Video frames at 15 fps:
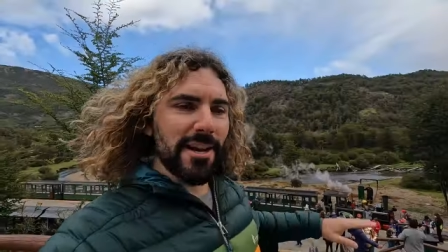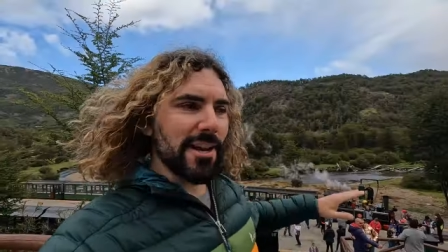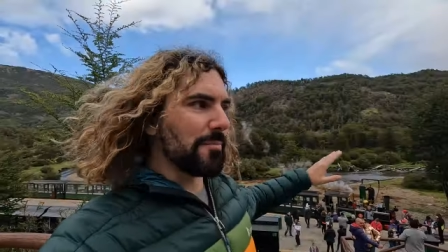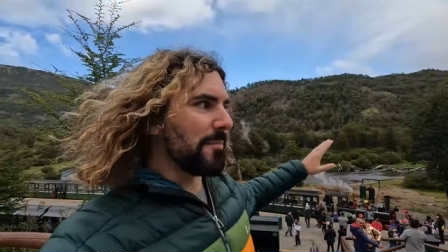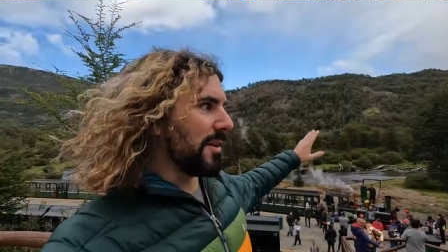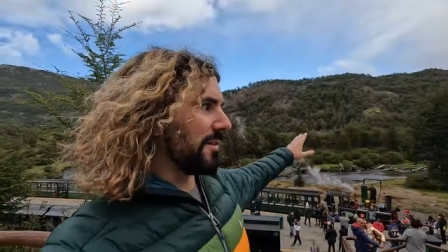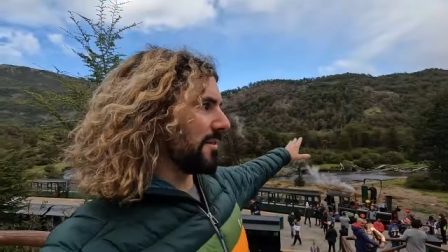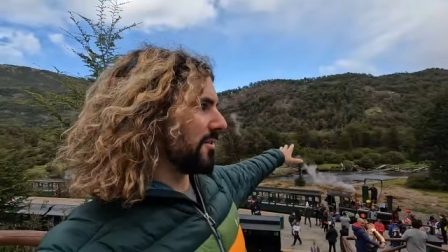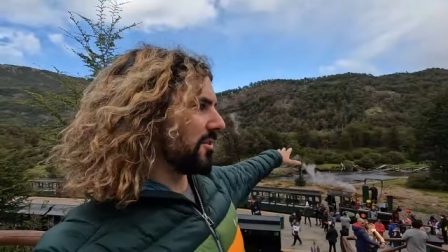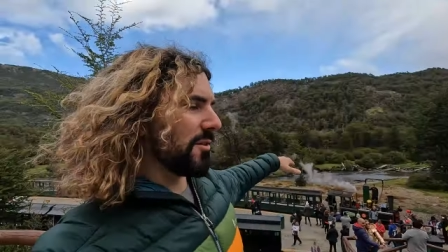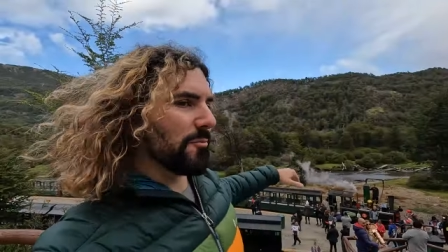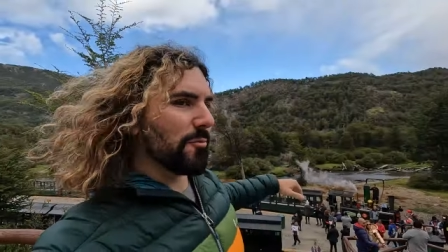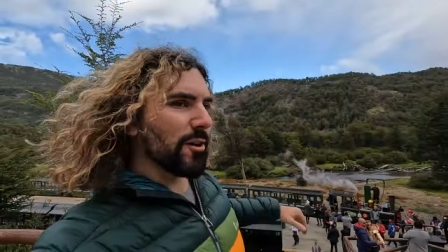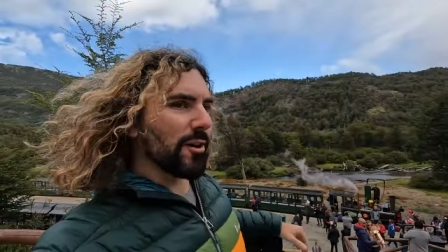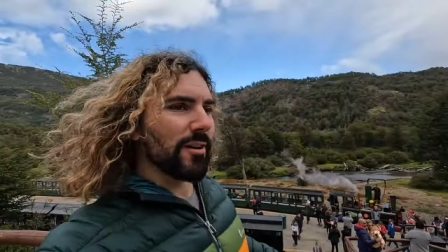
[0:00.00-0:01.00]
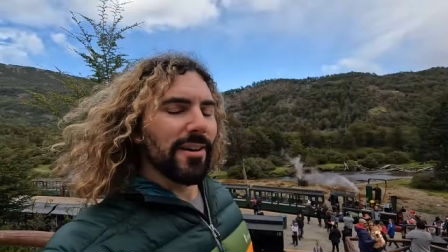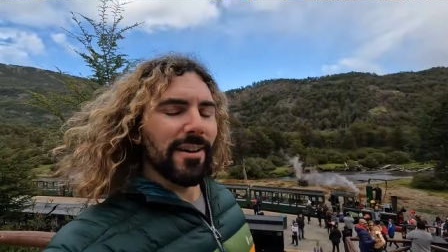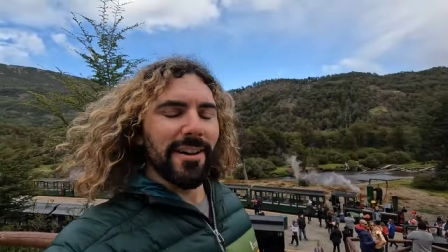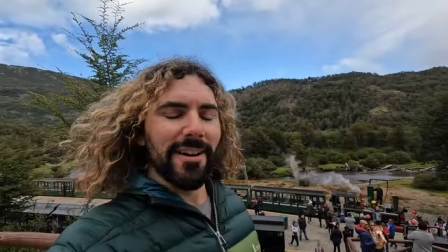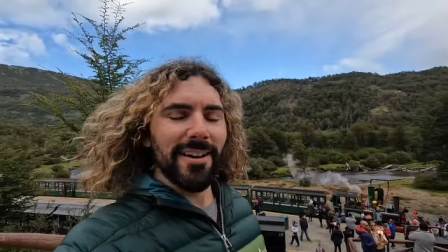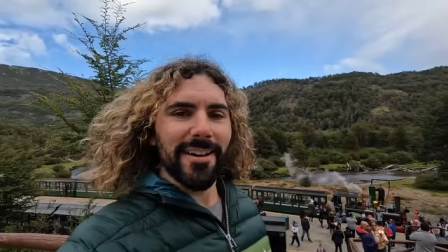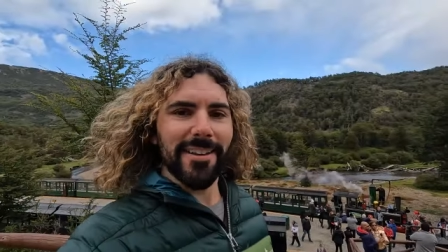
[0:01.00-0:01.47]
take being somewhere
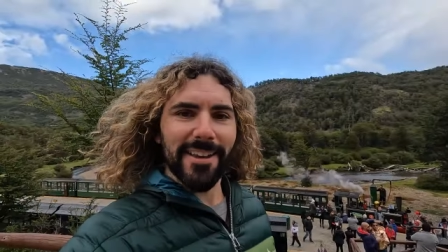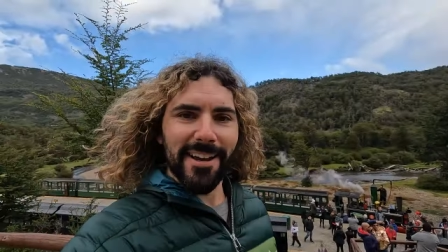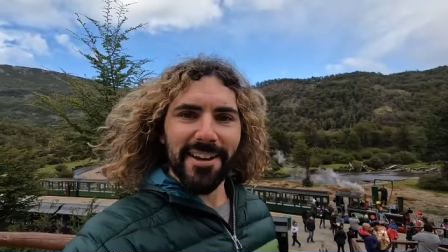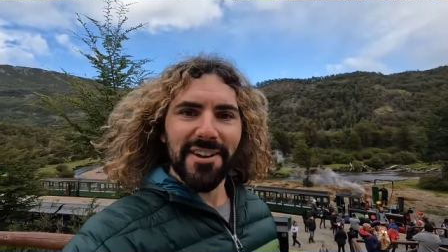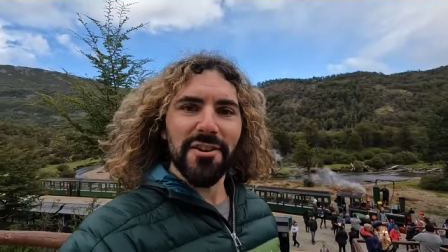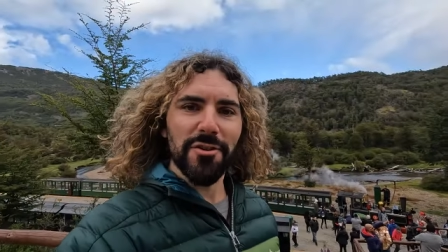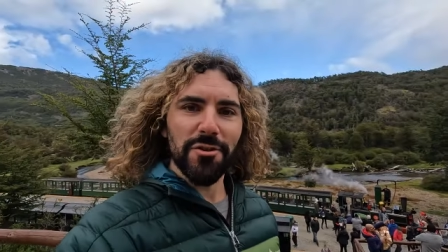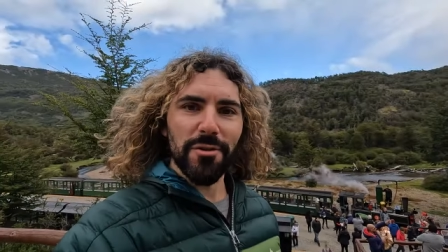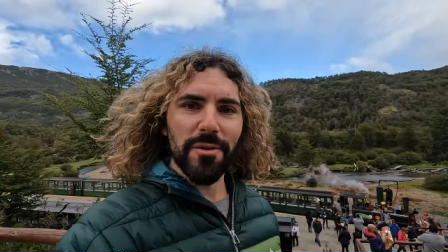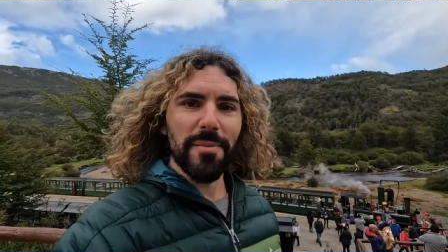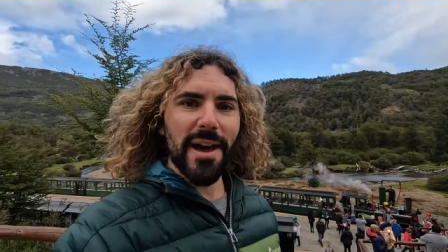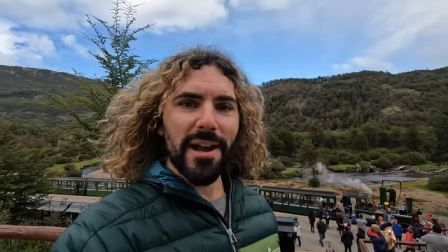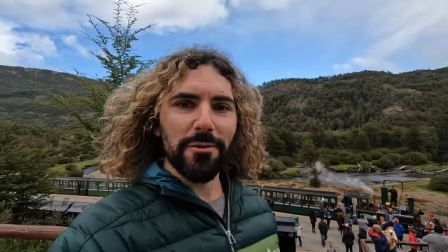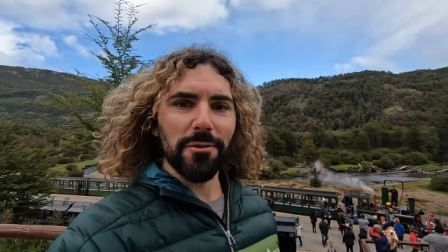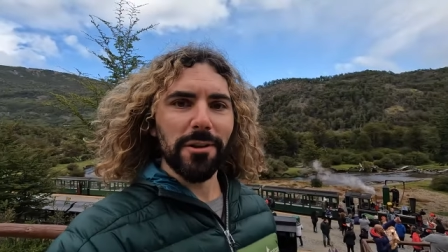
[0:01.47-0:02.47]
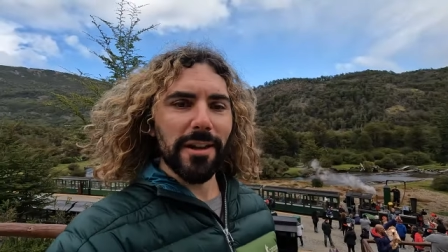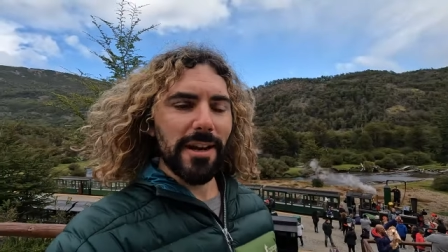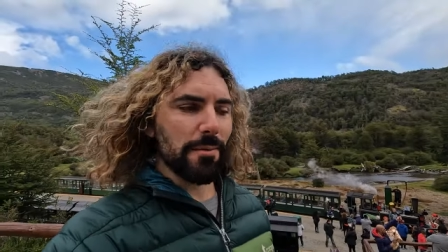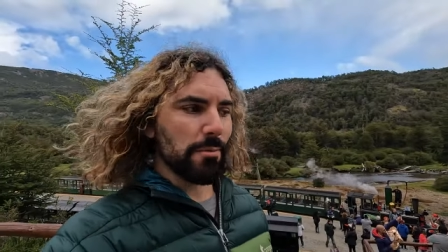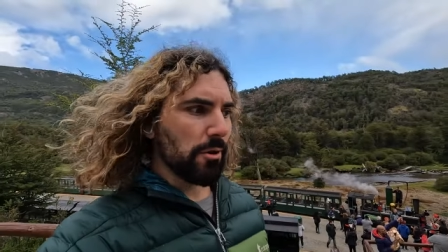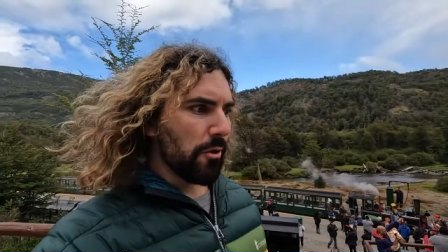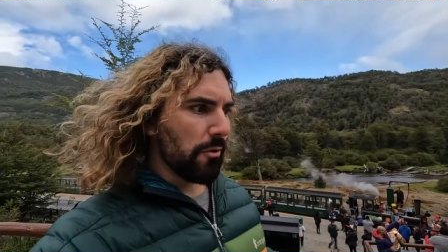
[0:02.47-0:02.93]
uh, like here doing manual
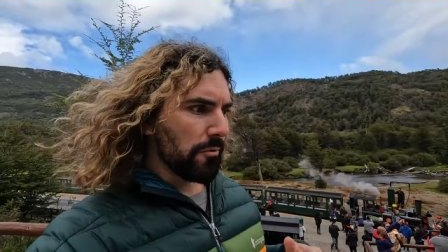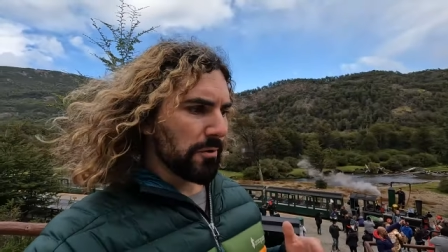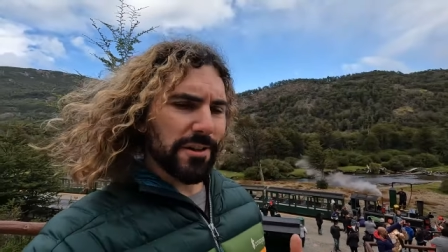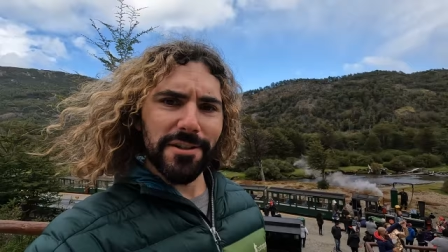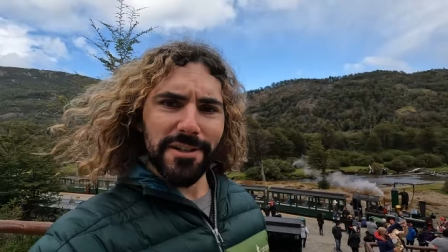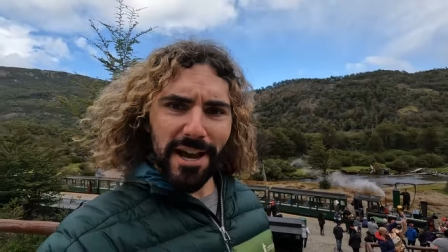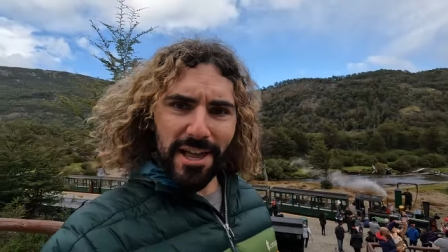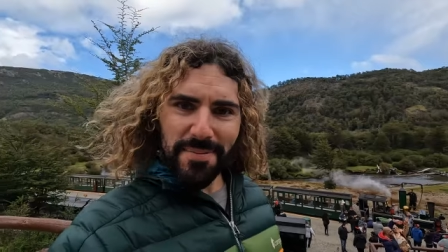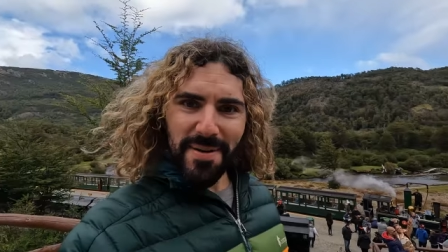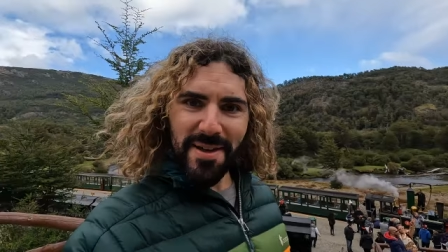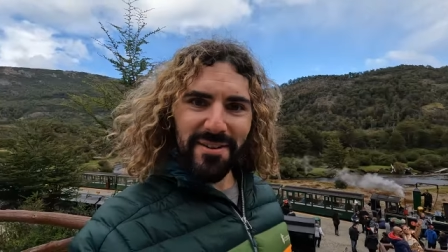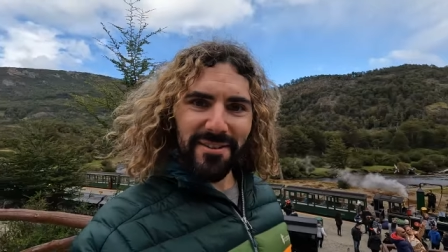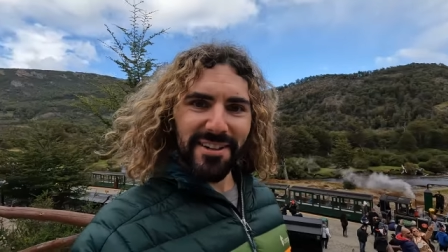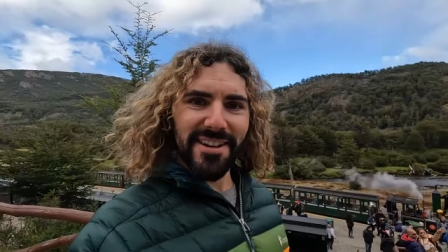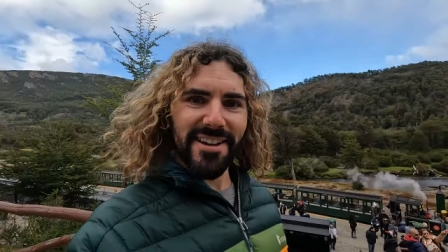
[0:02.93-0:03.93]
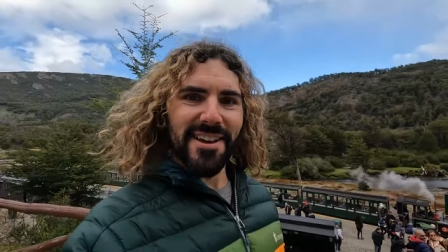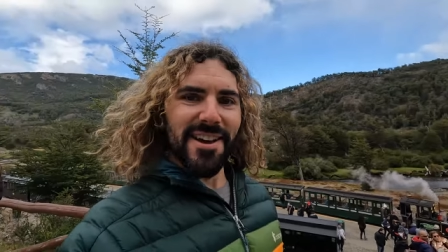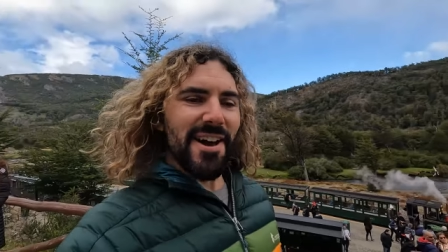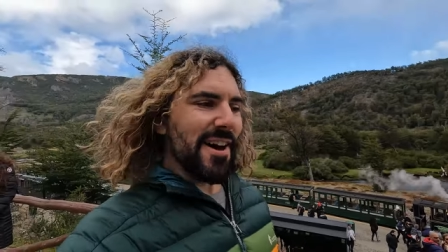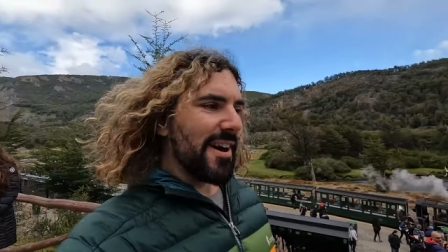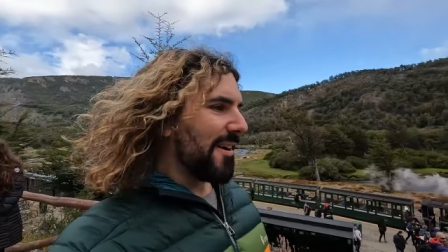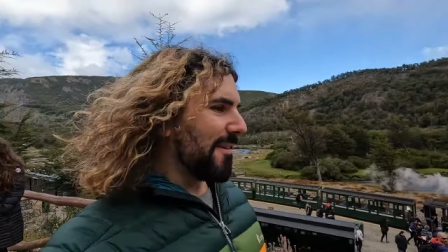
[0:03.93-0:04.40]
labor over the death penalty
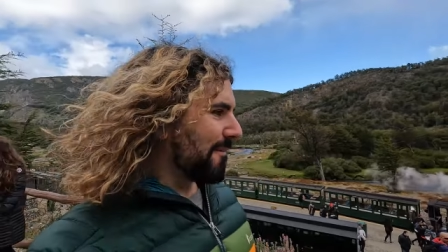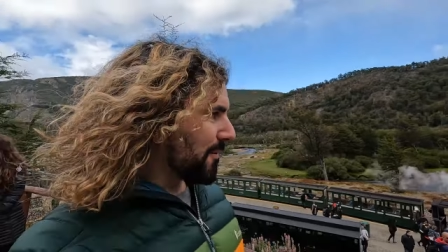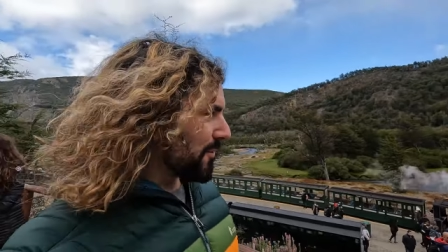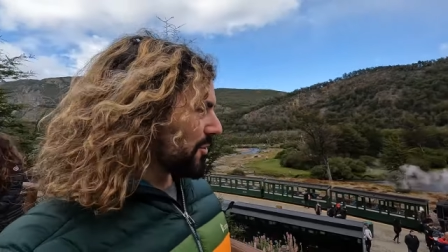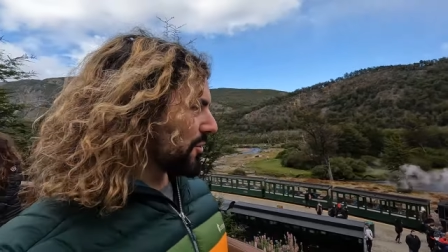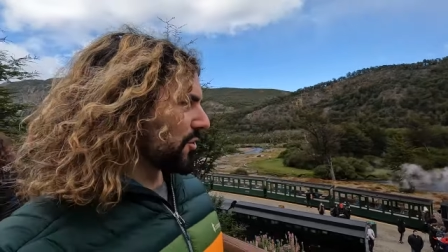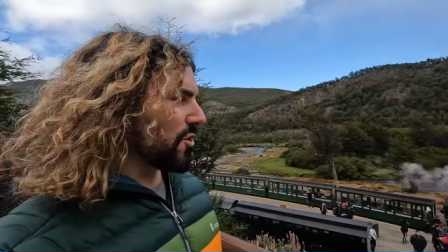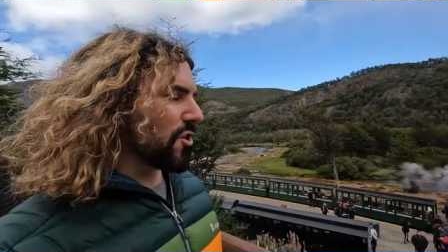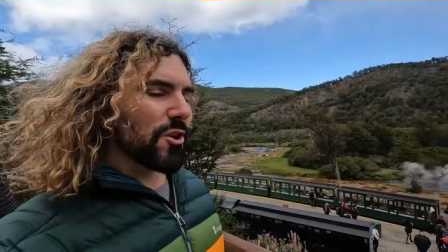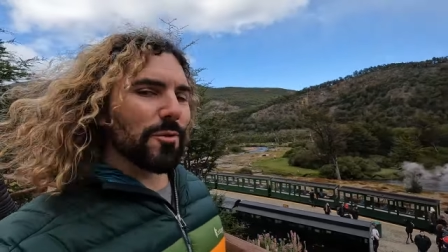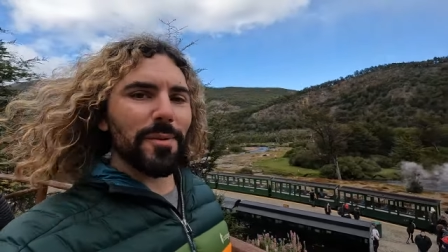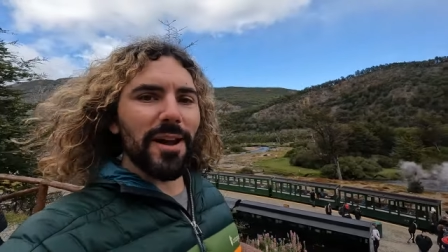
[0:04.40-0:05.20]
uh, for sure.